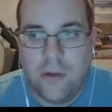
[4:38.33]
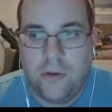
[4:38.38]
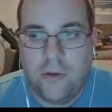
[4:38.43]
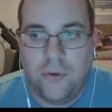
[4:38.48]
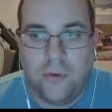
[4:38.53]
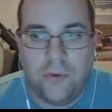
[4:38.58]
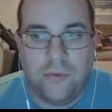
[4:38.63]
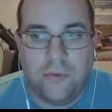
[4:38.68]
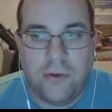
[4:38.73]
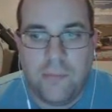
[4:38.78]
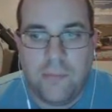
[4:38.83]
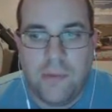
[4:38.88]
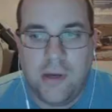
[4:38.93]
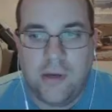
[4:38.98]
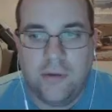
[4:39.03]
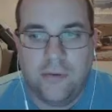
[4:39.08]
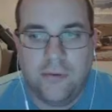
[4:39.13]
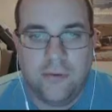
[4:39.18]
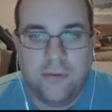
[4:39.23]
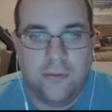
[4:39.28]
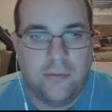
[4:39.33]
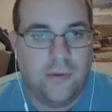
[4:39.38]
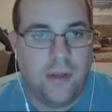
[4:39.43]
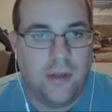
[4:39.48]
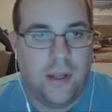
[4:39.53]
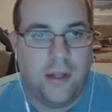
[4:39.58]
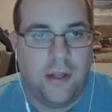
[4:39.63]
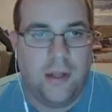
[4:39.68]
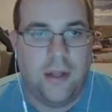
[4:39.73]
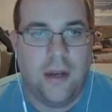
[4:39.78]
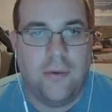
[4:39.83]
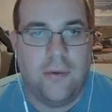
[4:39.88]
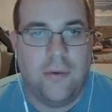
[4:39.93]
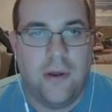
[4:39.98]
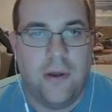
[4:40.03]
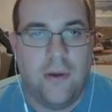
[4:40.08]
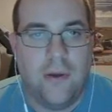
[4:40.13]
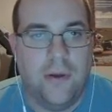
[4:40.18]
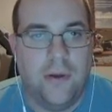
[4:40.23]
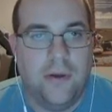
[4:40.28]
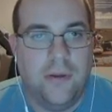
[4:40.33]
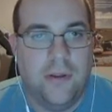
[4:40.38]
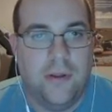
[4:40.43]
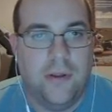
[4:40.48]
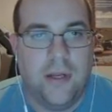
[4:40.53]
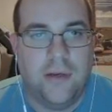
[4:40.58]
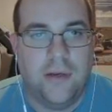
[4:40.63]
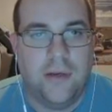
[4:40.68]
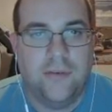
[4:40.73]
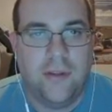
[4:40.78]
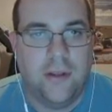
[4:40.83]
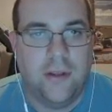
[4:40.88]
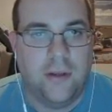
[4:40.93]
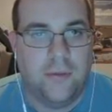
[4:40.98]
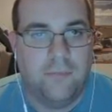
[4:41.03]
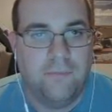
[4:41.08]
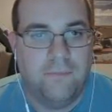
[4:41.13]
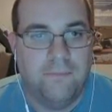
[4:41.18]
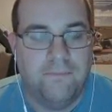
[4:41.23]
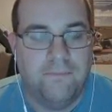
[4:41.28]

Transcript: 2 or 3 minutes, and then I would go on to the next thing.